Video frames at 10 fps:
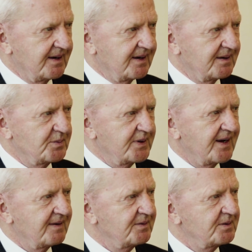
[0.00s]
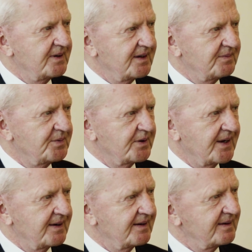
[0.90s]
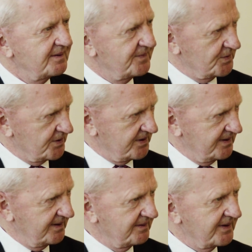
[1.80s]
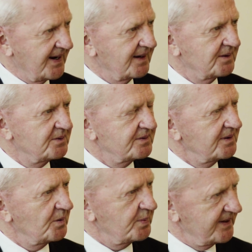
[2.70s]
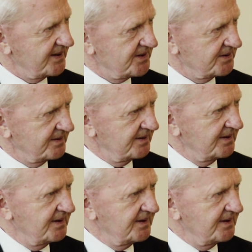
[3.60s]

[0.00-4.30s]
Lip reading: And we have today 440 reactors in operation